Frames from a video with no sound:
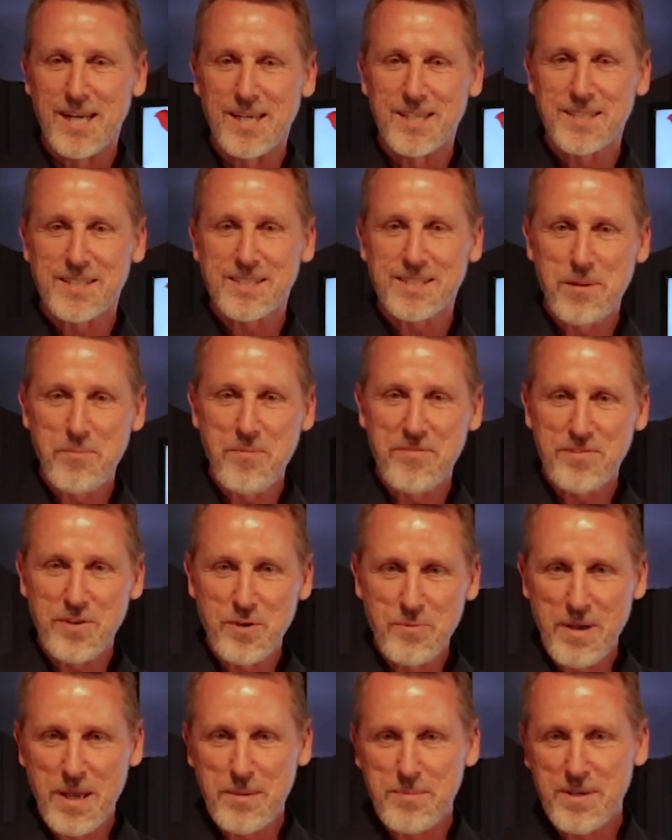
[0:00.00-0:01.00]
Some of
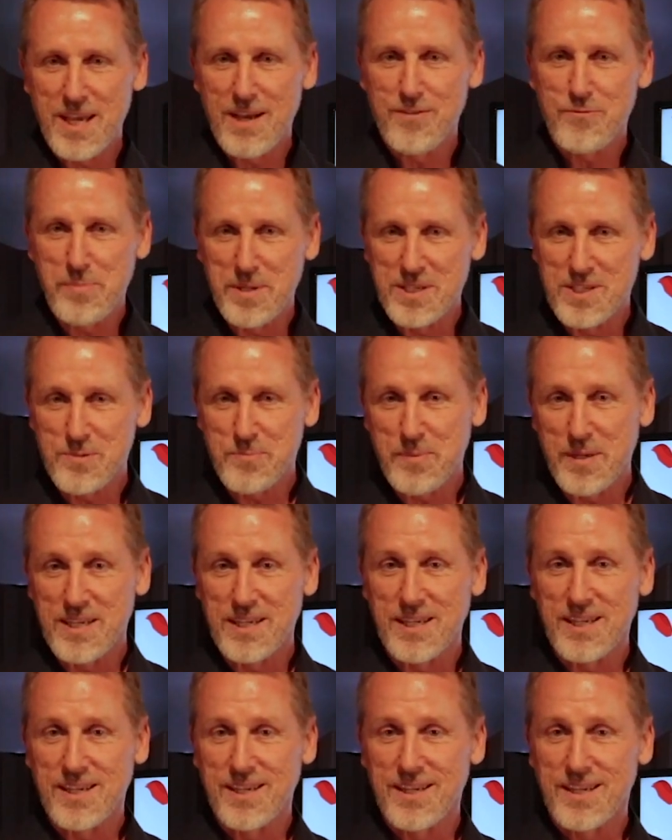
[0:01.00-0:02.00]
you maybe have been
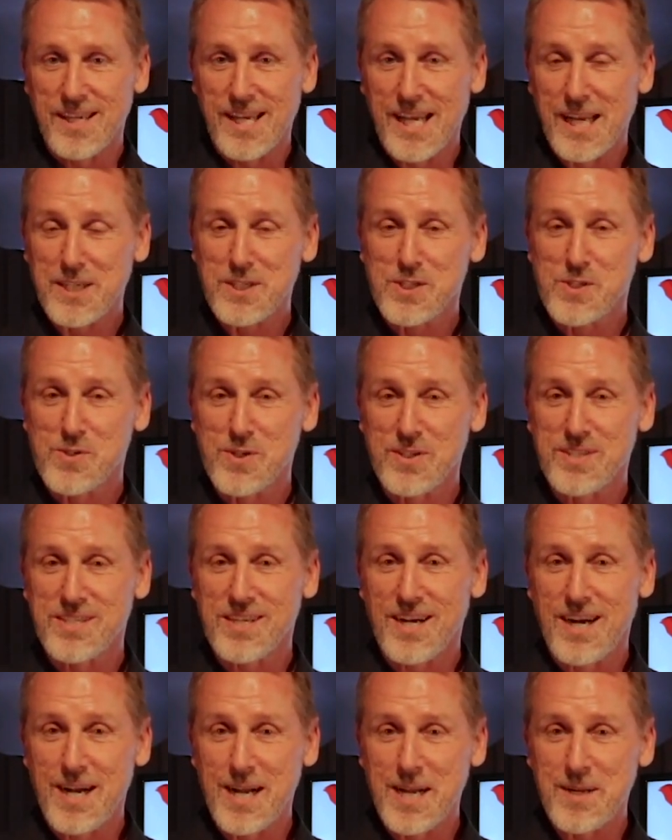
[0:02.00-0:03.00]
spending extra
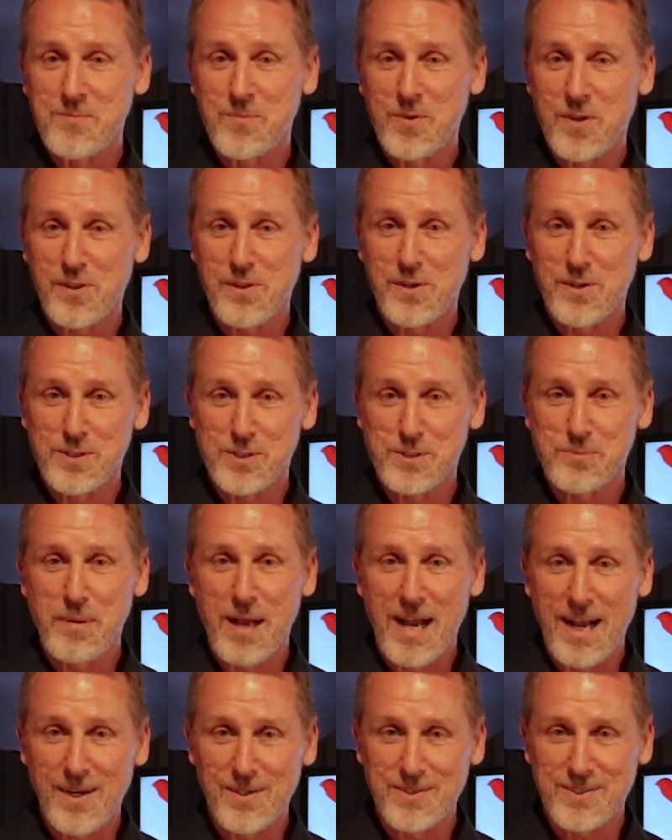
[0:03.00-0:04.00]
time with your
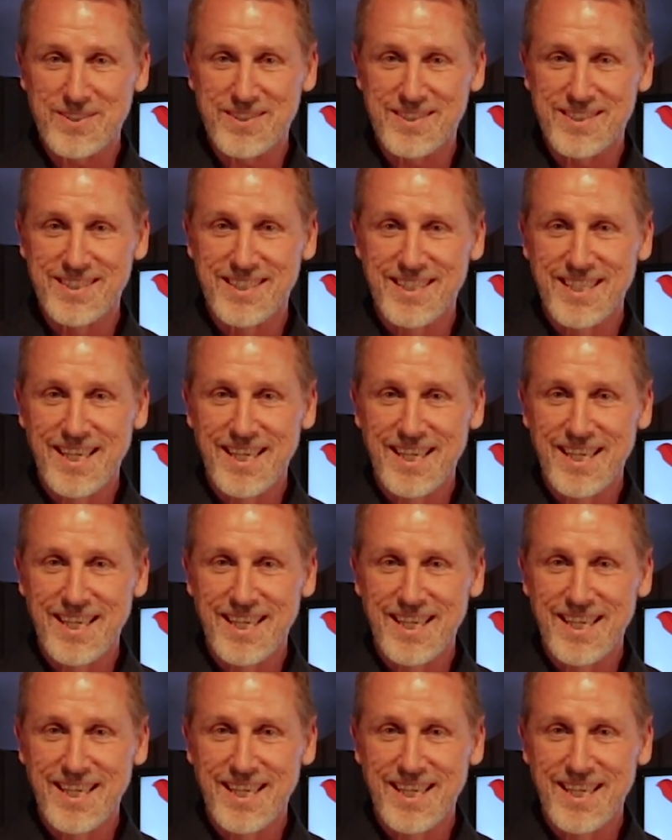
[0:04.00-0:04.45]
spouse.